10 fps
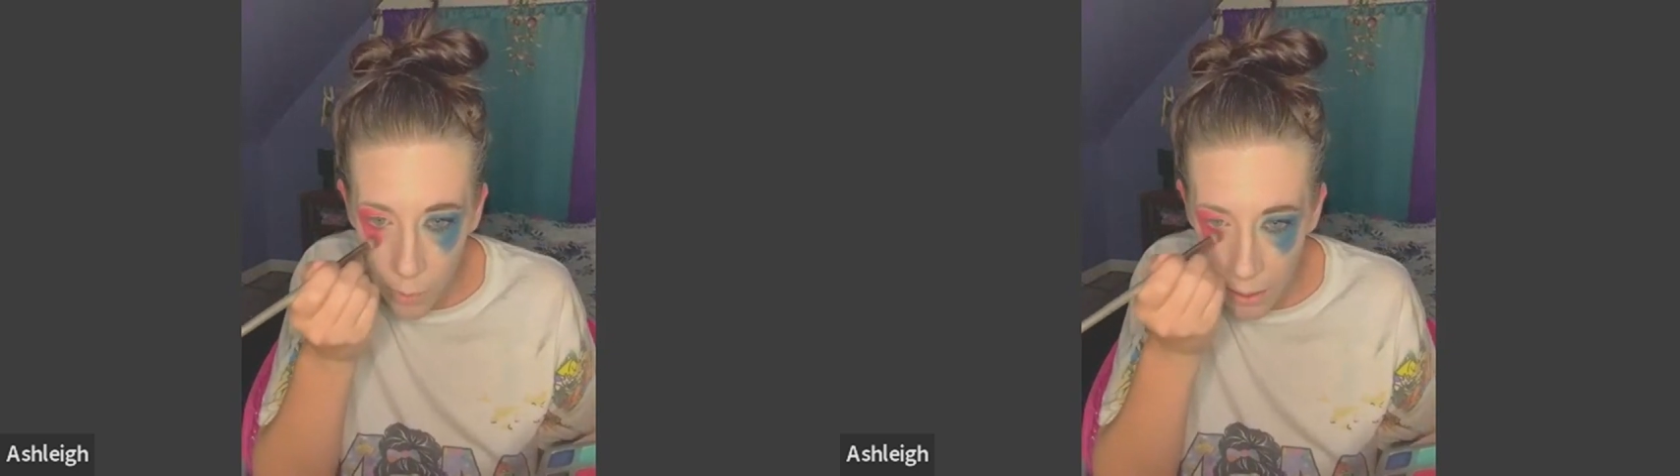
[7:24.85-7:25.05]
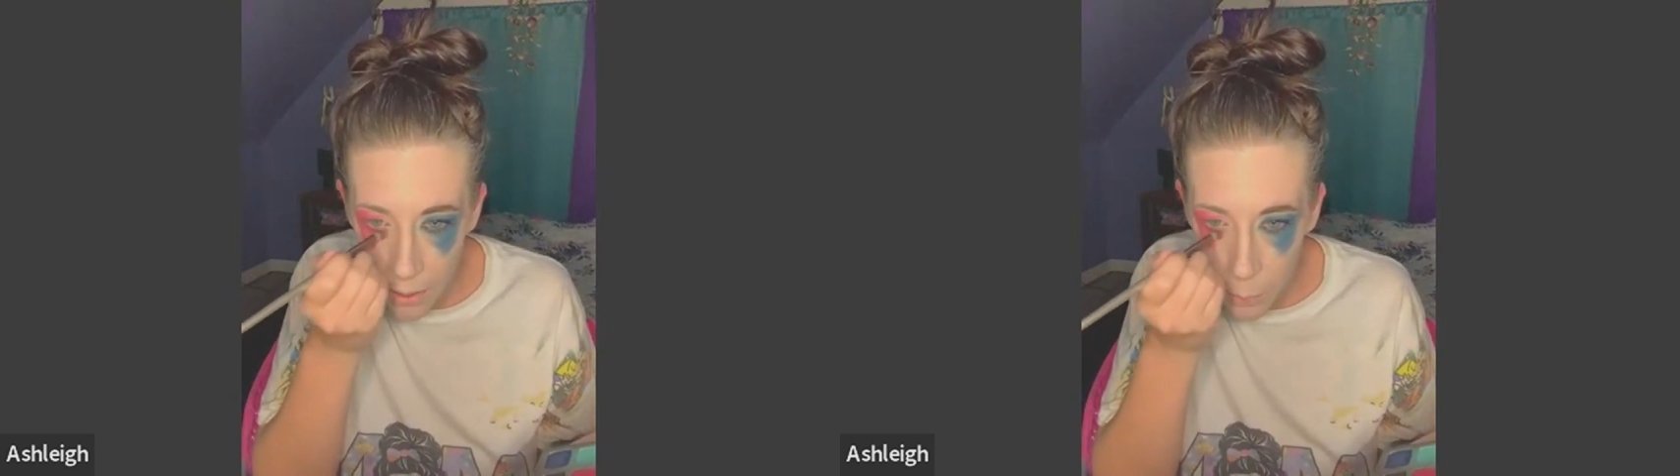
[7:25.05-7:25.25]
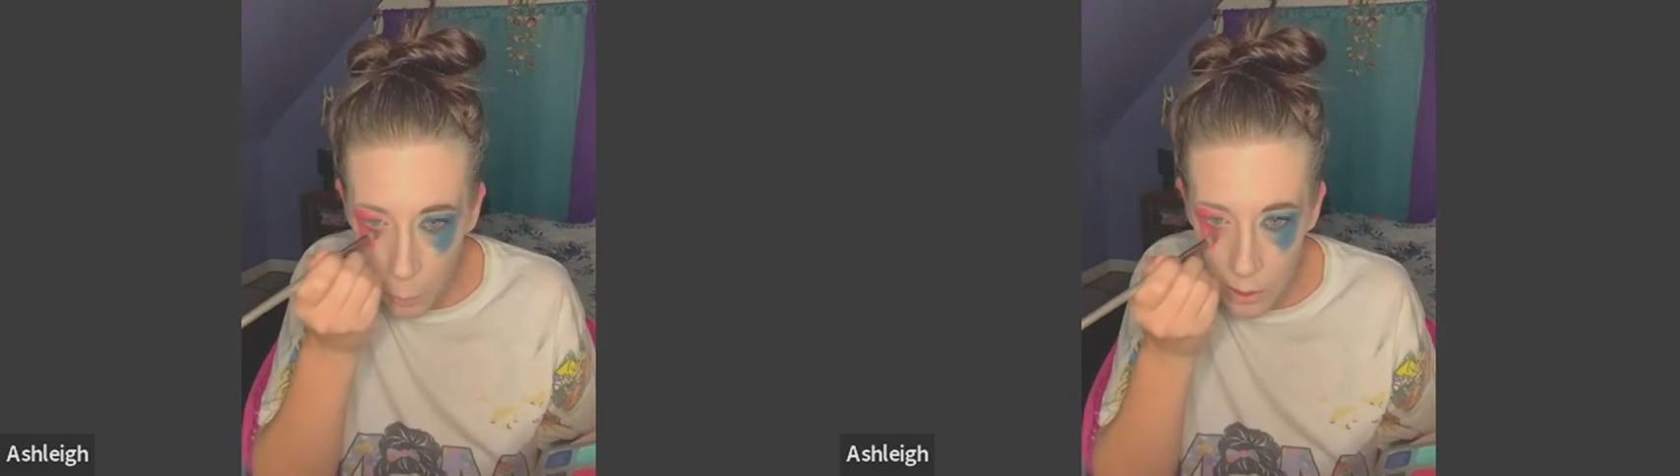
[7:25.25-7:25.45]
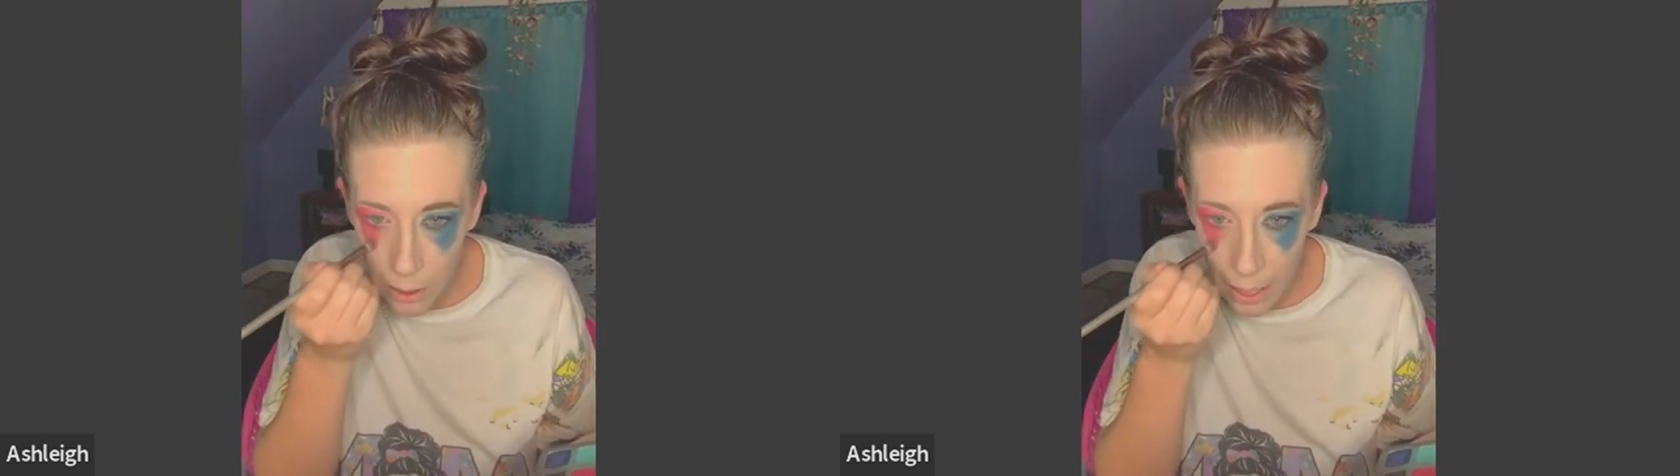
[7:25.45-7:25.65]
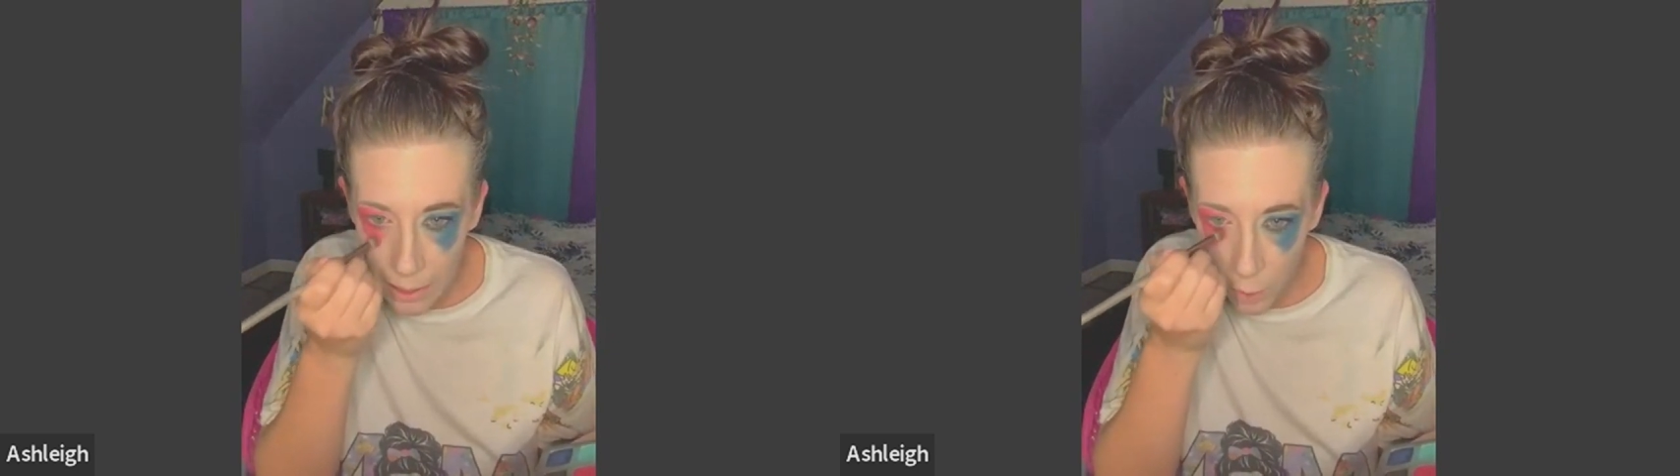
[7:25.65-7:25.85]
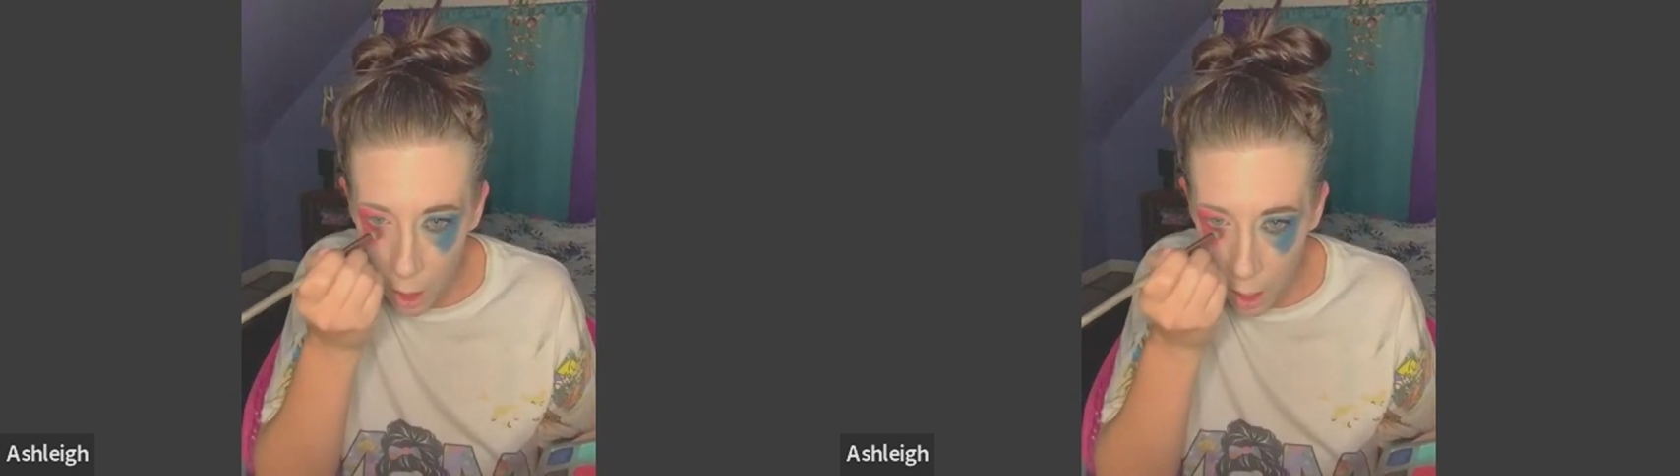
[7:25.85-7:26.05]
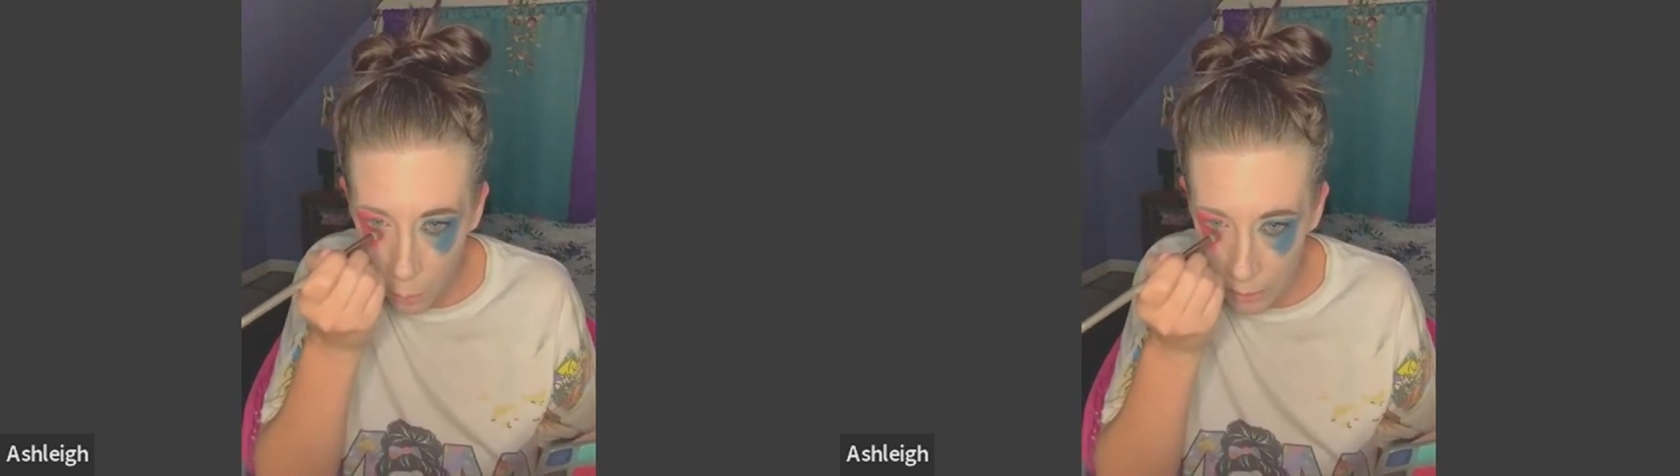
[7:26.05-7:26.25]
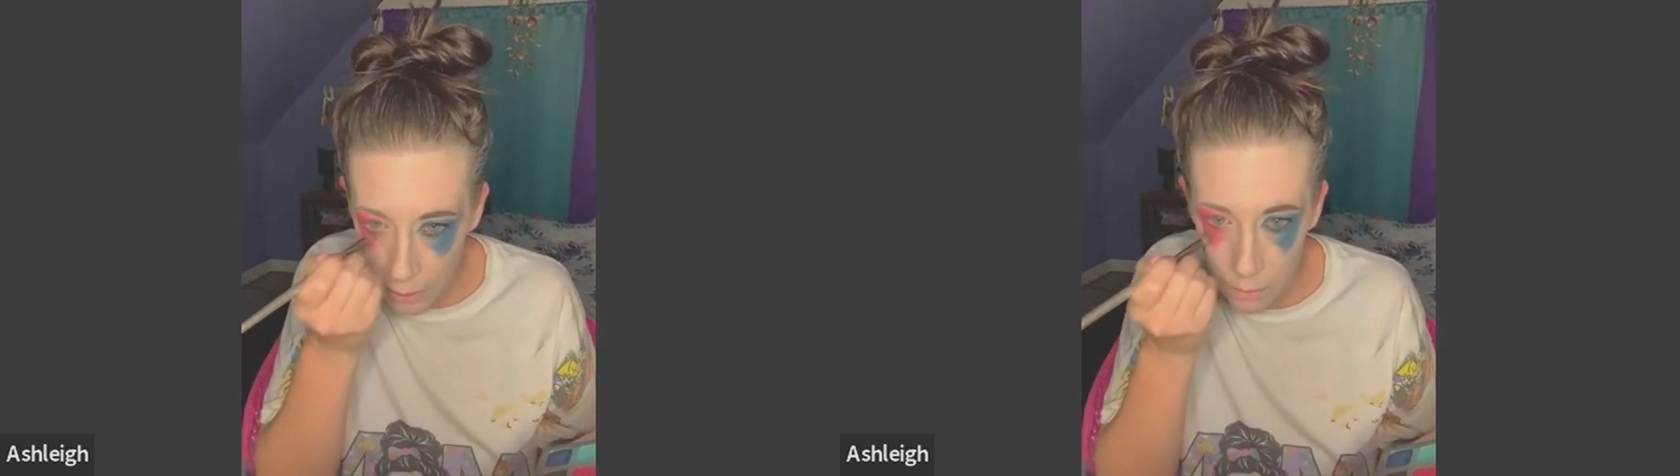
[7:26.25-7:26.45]
that's supposed to last for
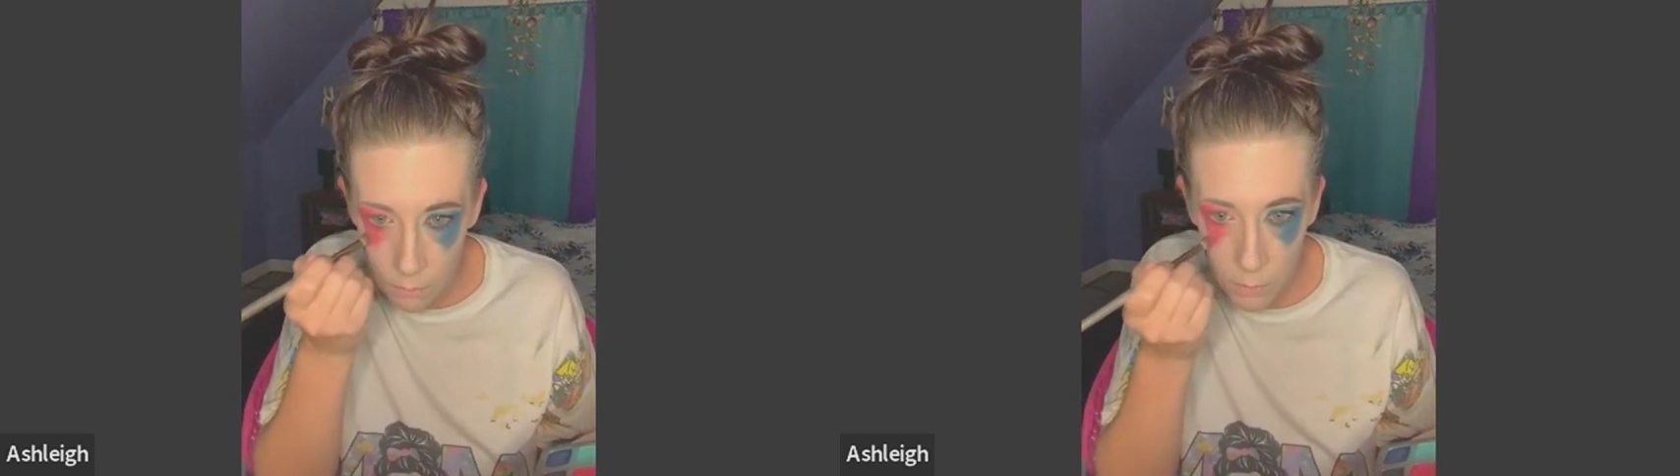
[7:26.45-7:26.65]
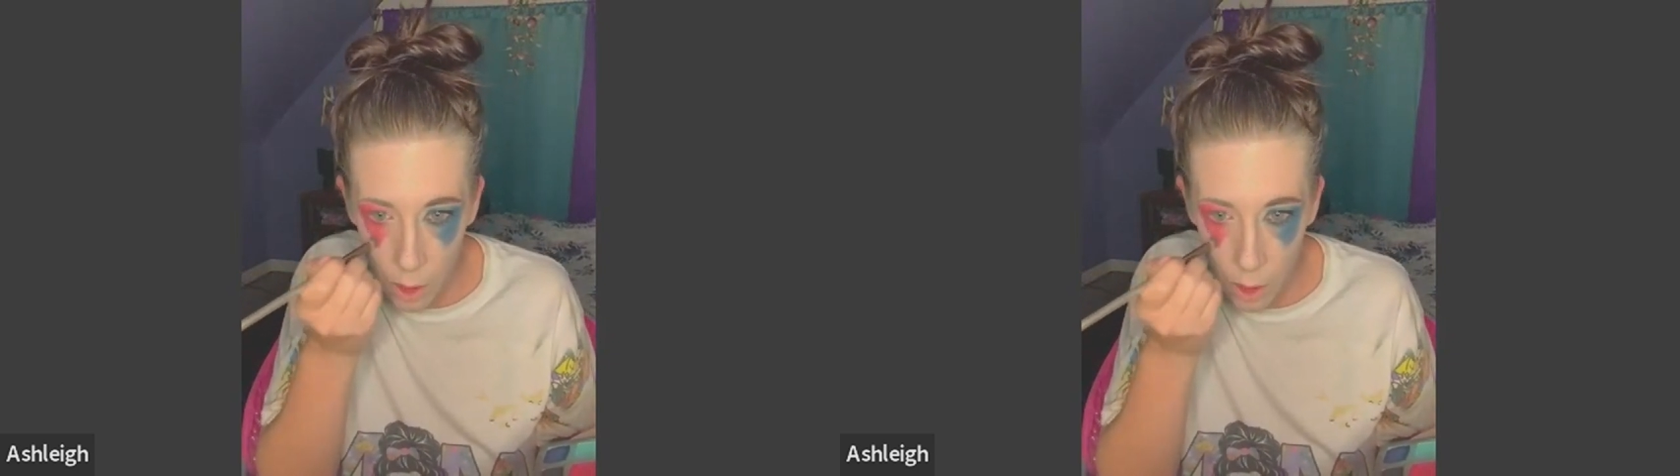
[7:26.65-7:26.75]
Halloween,